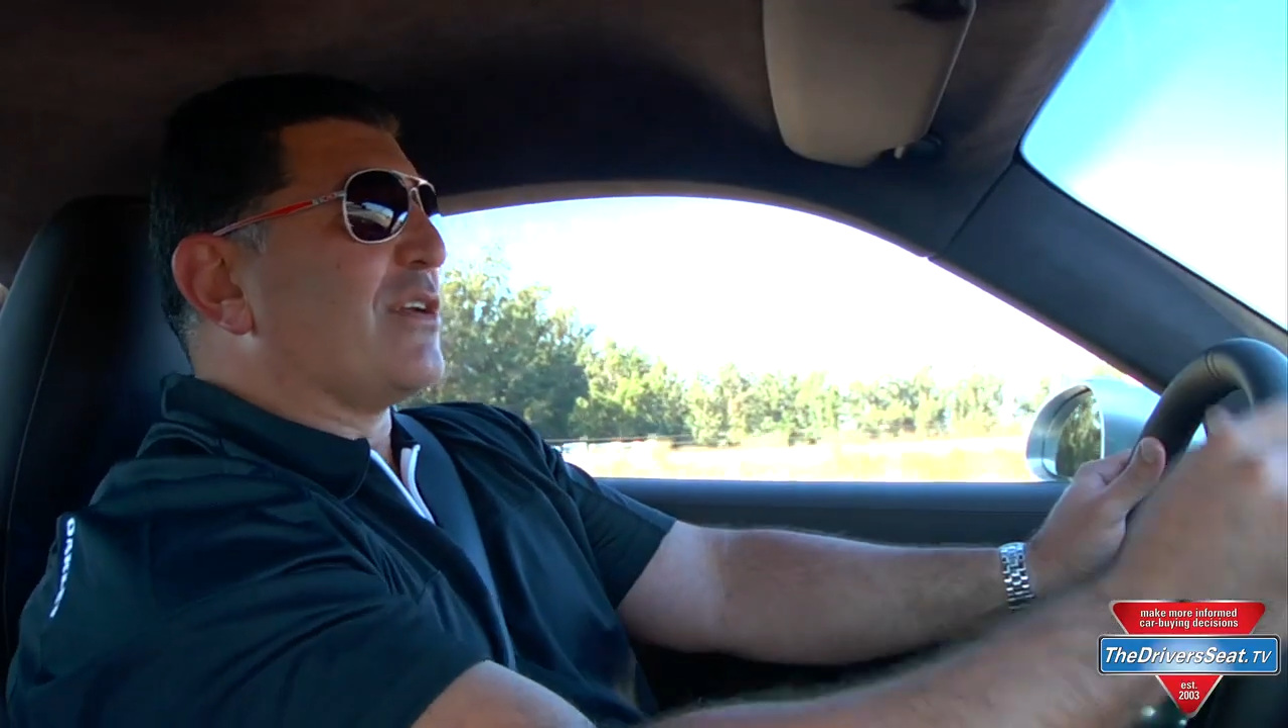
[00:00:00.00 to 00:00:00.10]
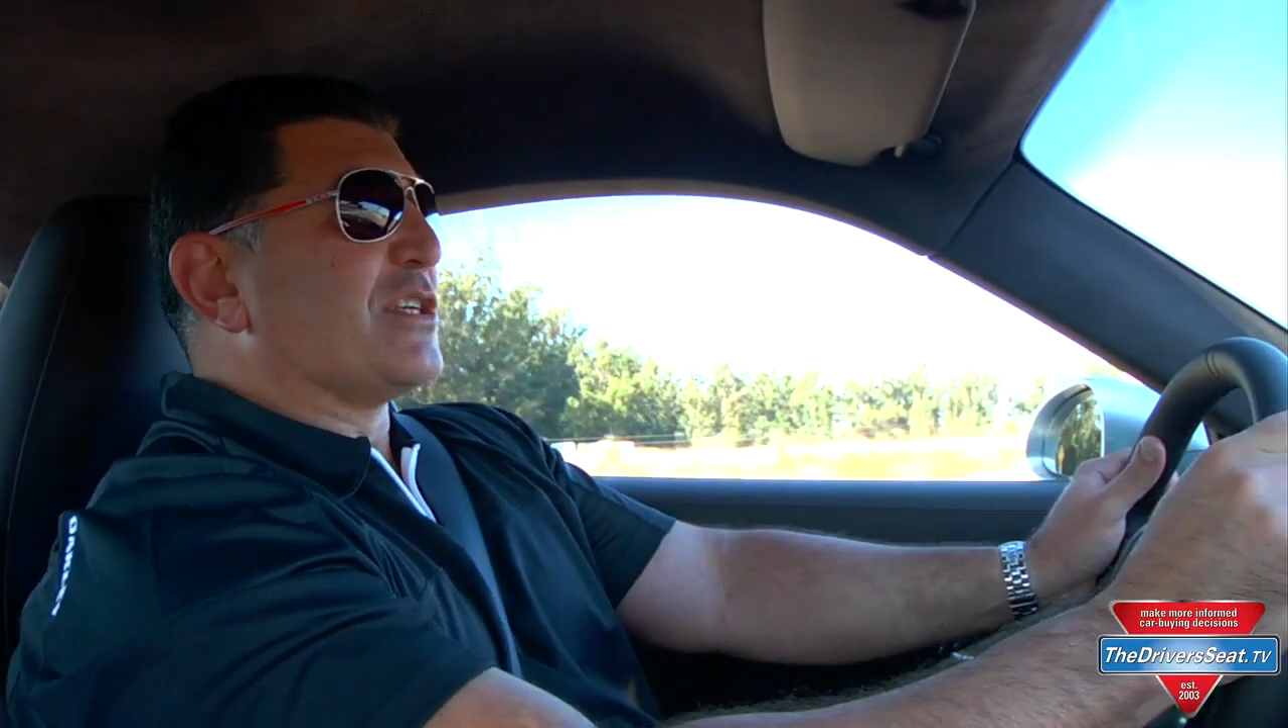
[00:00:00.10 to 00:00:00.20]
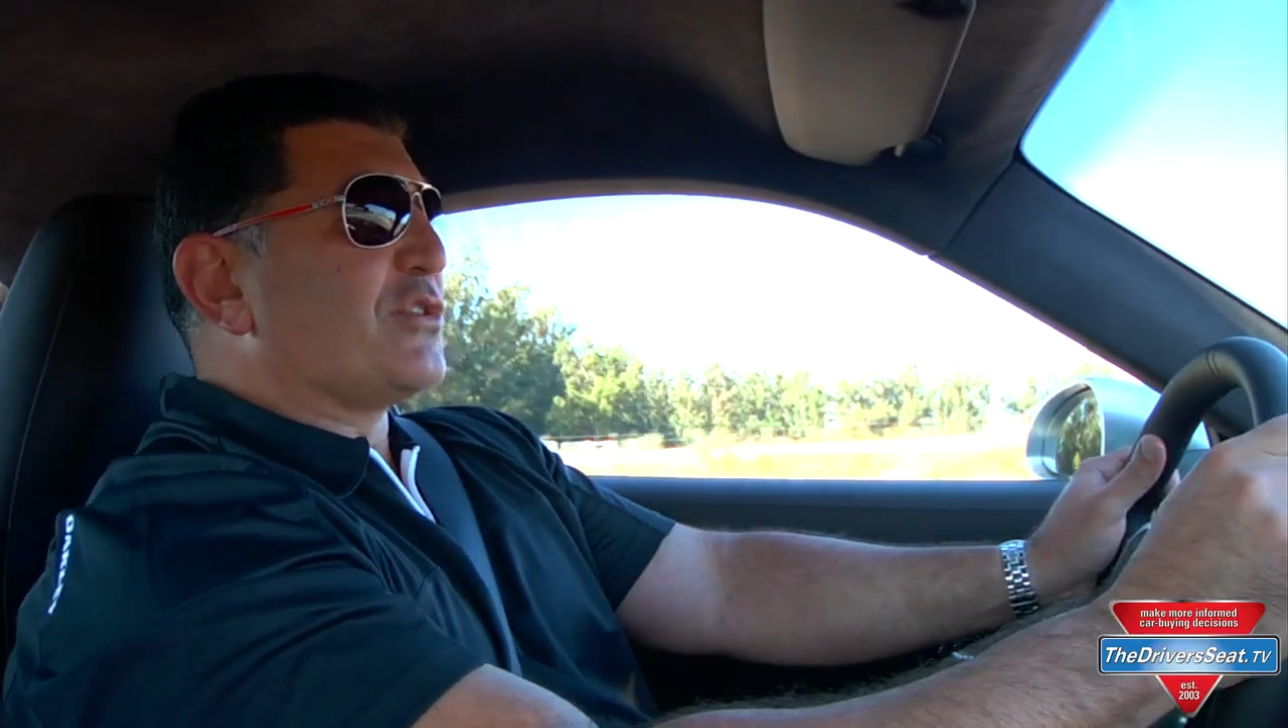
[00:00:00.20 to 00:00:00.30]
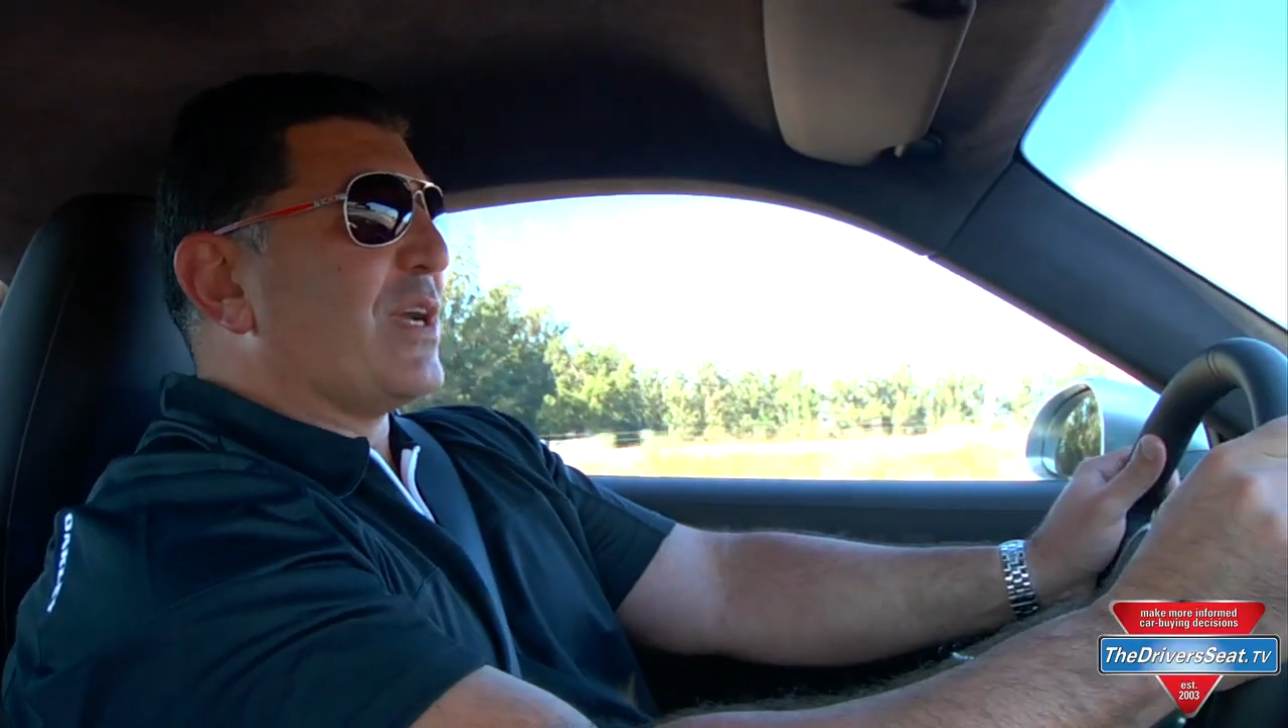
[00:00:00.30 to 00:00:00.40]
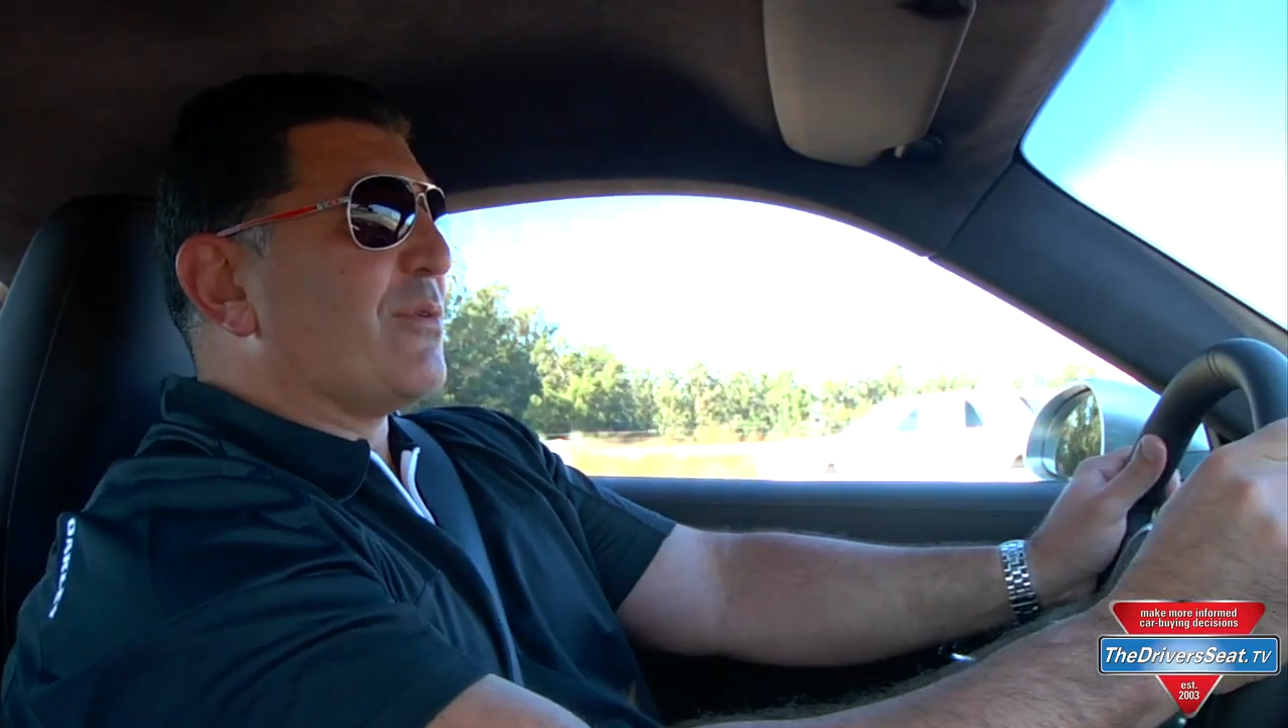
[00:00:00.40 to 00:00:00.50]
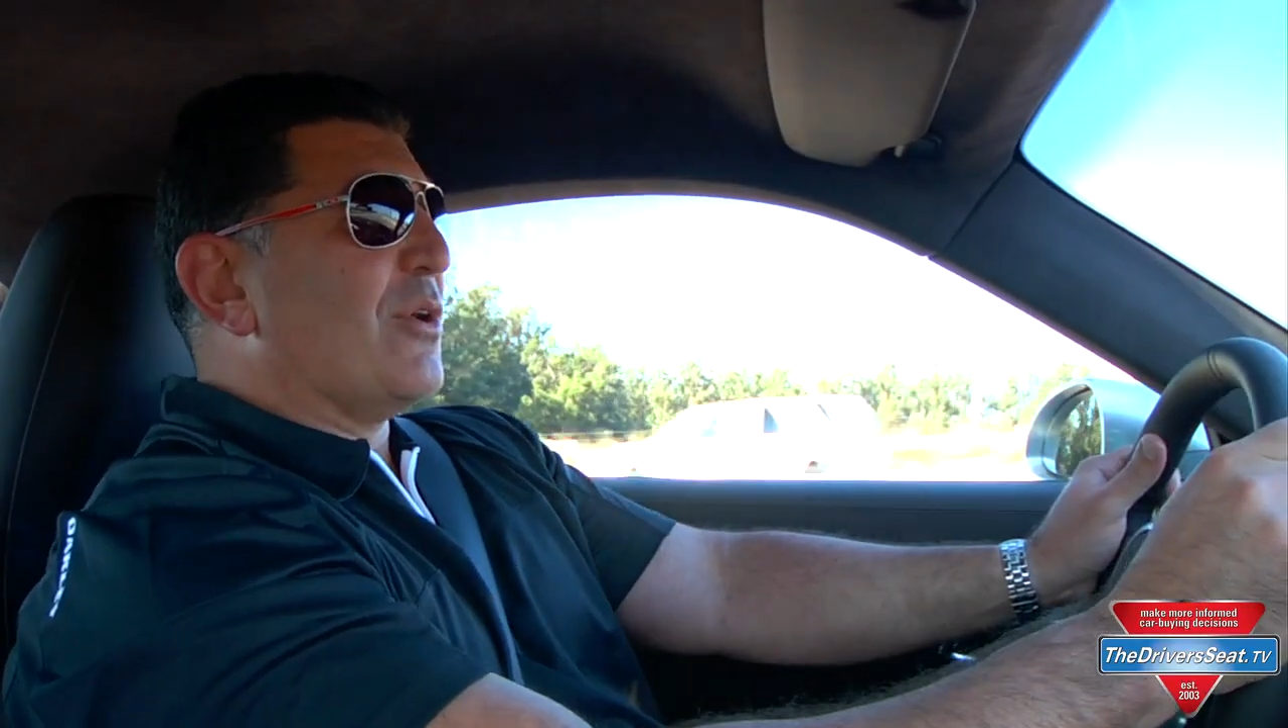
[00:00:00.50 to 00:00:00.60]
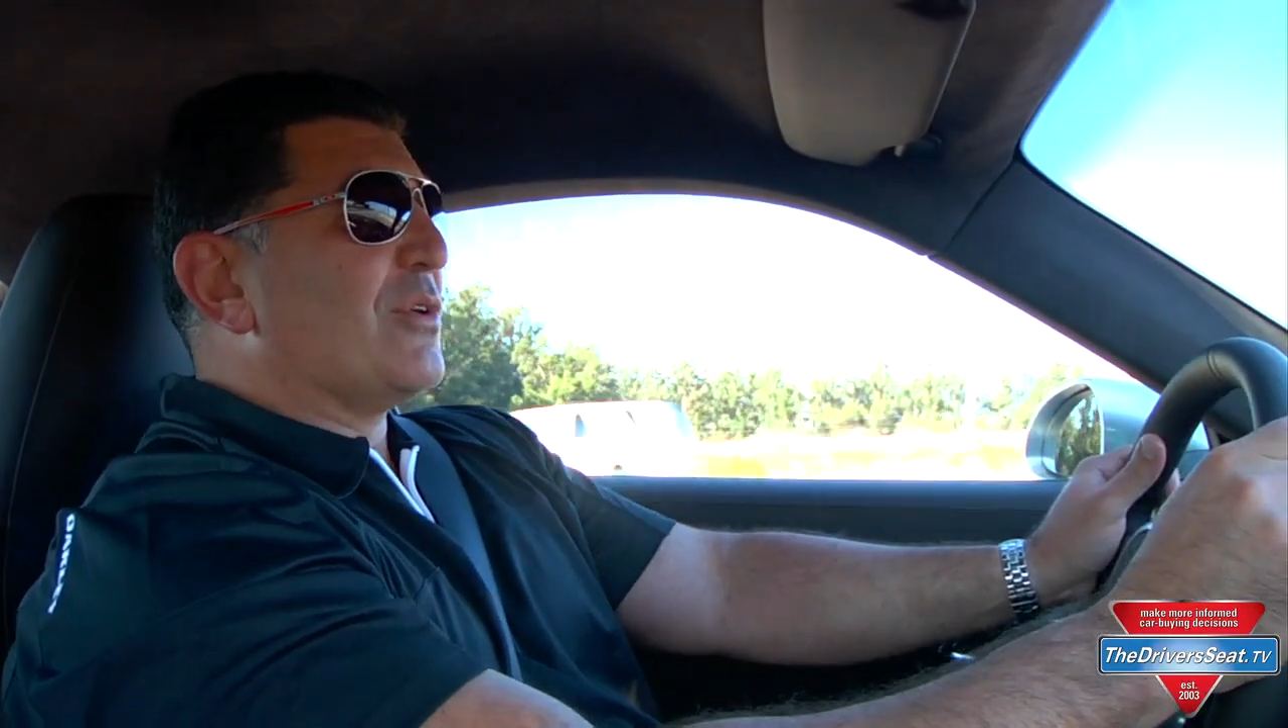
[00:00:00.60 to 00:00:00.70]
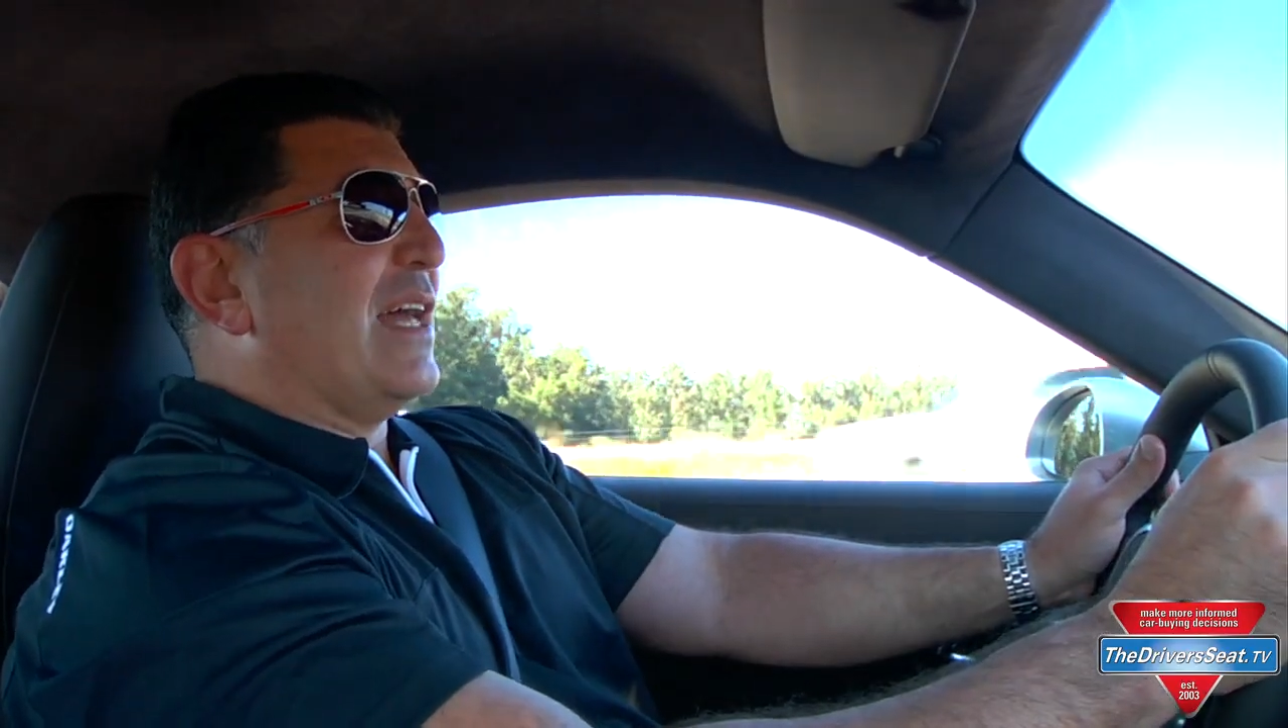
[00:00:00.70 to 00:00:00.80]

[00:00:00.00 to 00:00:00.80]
on a straight road